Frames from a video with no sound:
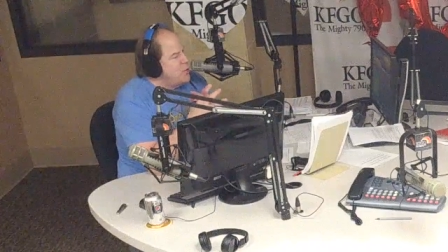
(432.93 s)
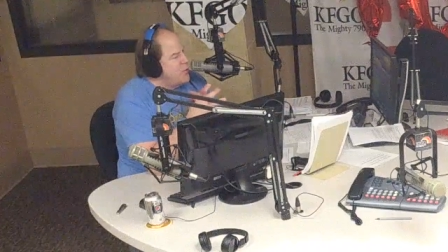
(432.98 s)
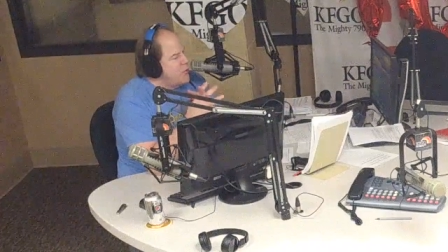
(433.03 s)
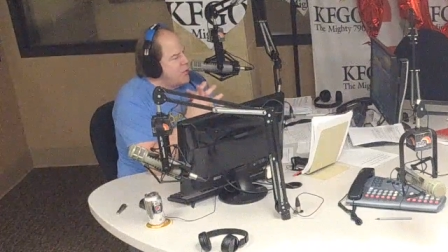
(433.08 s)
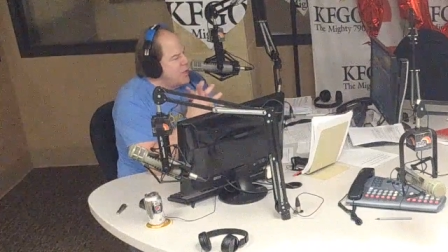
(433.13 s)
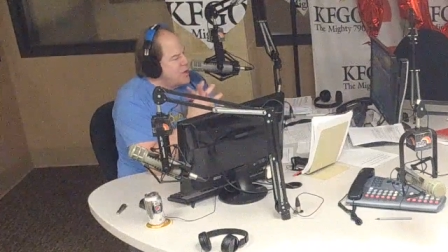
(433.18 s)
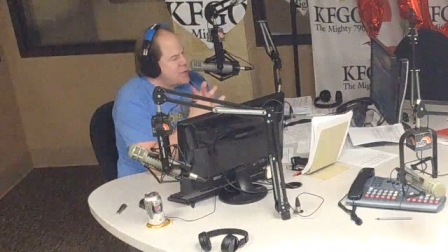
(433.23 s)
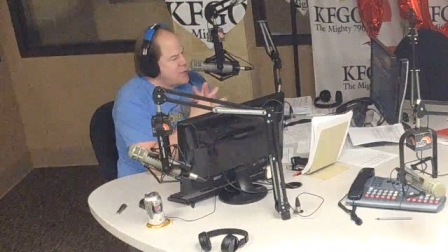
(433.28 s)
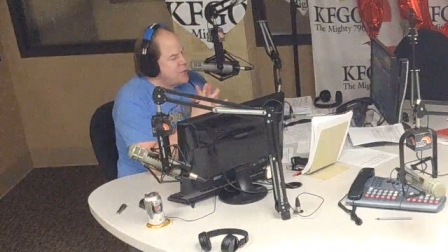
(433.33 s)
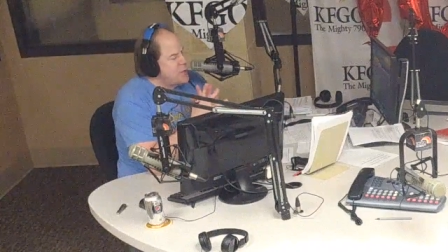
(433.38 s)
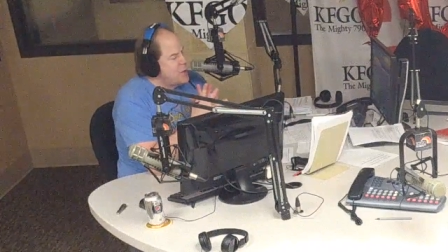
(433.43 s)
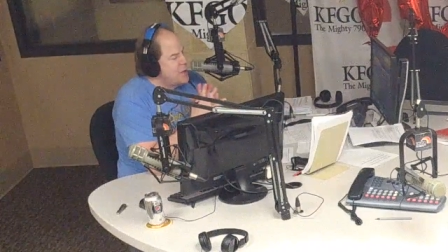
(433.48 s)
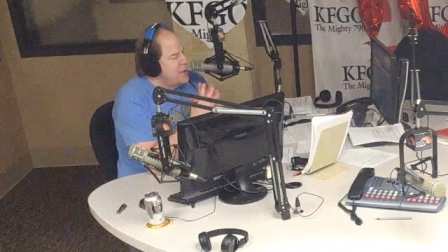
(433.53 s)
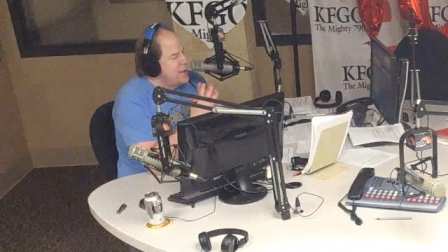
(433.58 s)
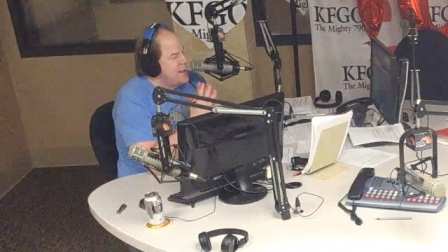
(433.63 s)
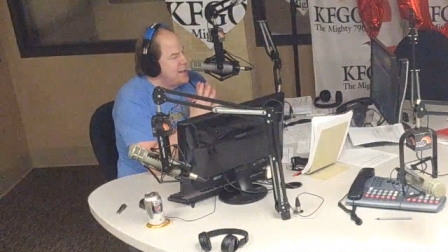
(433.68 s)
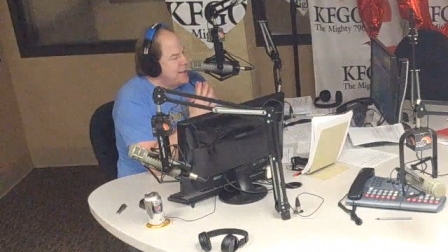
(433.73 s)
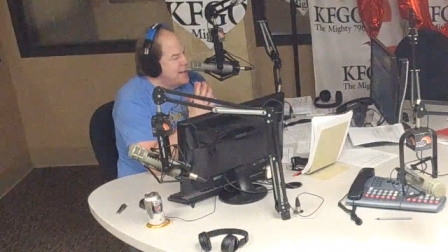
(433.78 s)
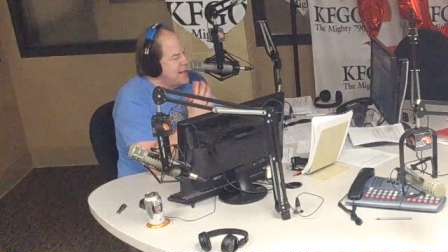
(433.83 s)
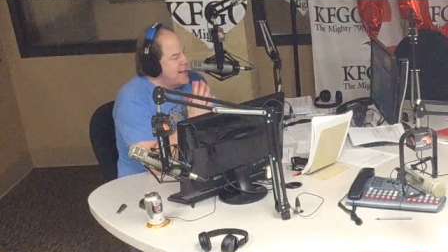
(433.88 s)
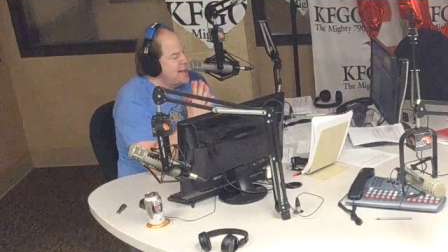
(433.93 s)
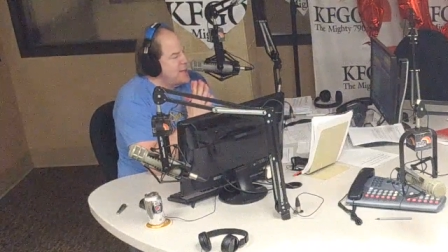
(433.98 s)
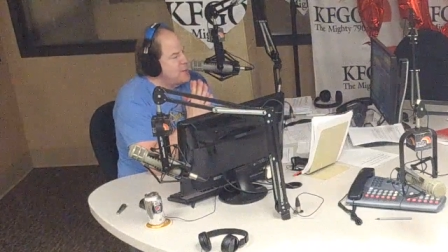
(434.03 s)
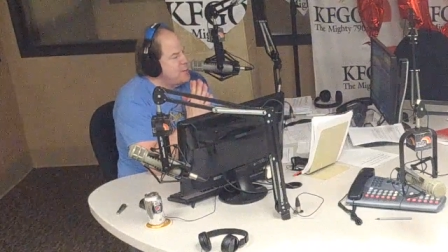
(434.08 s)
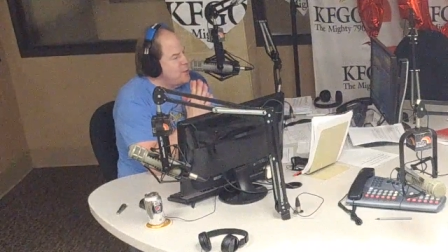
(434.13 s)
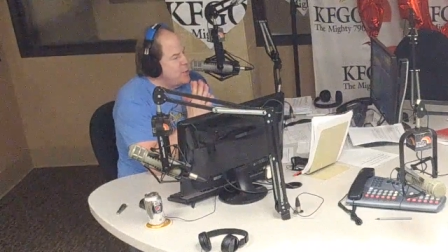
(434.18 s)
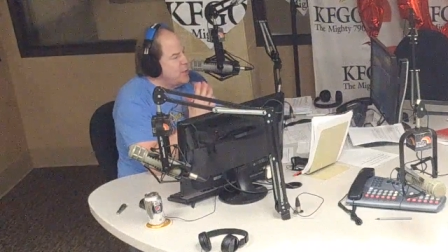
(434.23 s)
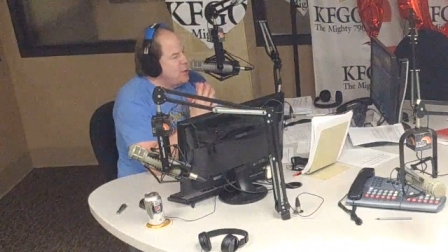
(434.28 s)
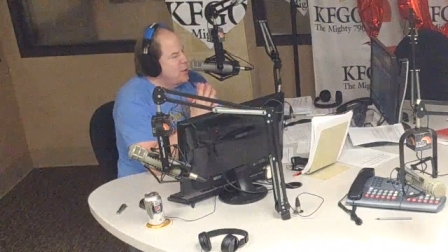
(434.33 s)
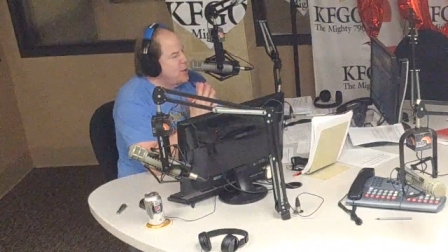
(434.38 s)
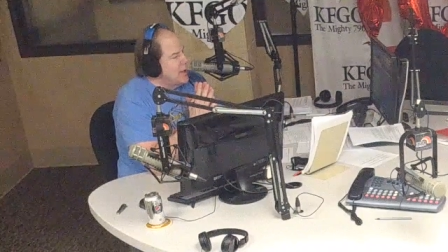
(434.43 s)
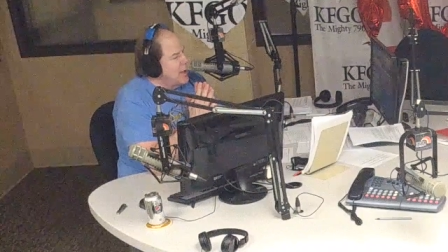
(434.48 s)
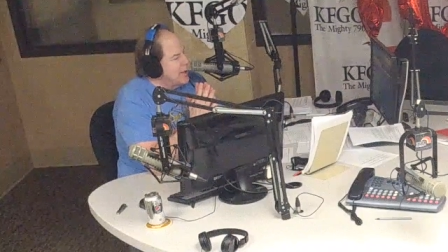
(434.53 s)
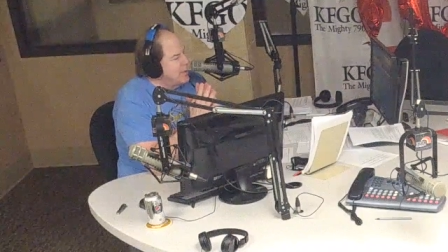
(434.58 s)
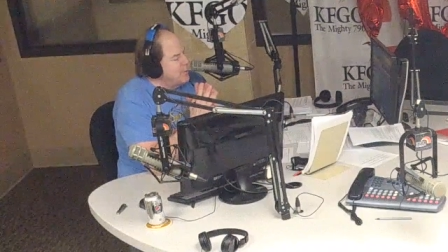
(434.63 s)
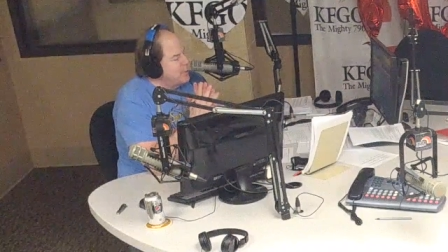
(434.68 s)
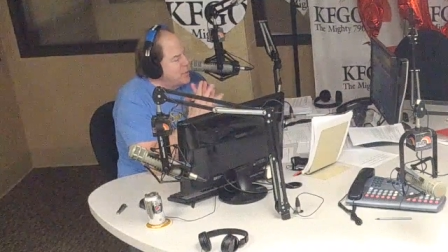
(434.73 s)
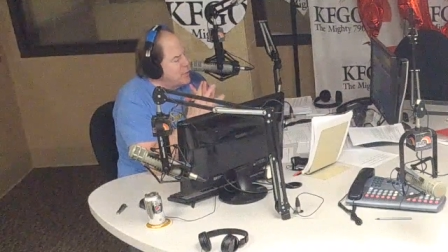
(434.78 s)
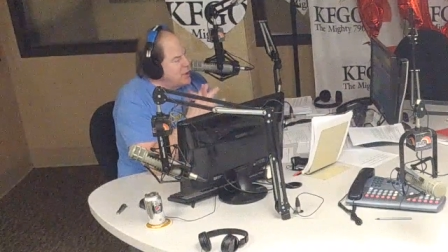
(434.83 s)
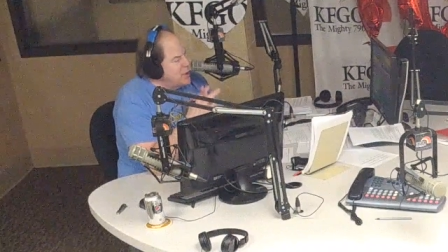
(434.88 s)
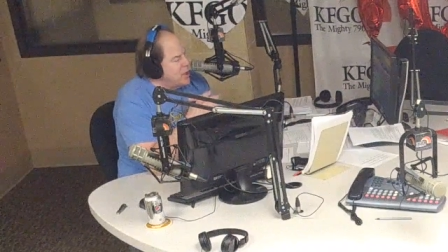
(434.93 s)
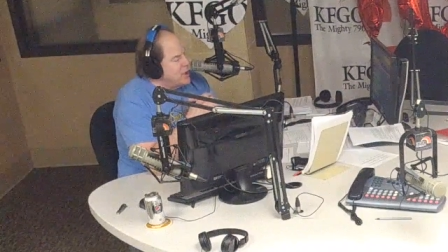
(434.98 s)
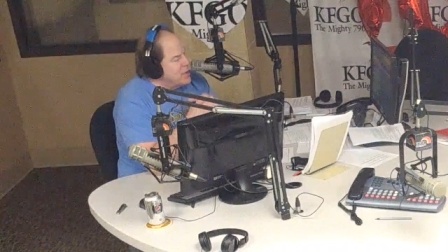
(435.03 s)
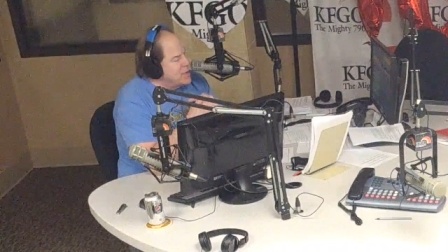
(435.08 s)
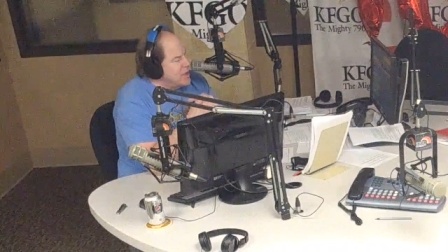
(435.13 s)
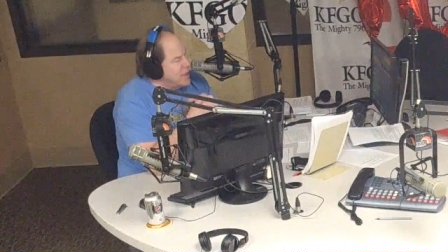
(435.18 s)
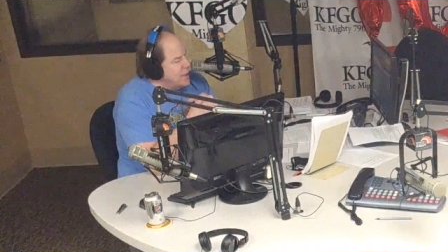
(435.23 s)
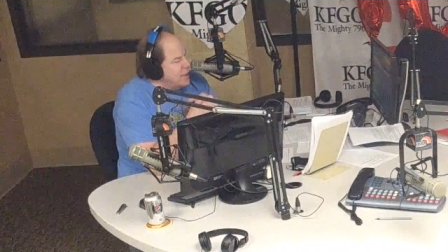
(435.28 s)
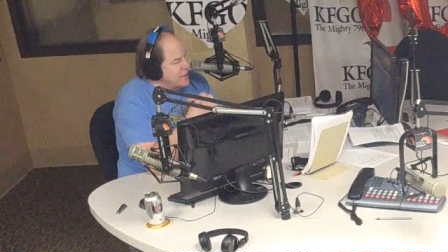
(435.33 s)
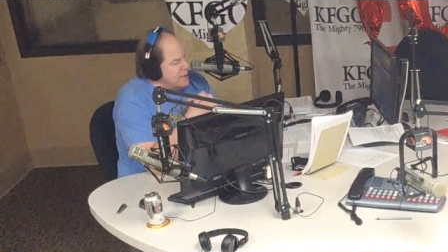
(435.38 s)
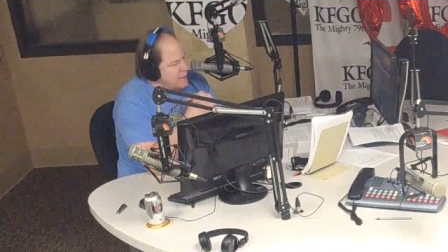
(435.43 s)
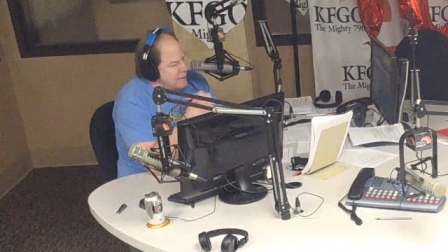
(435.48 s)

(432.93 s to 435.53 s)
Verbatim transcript: freshman. The guy's built like Tarzan.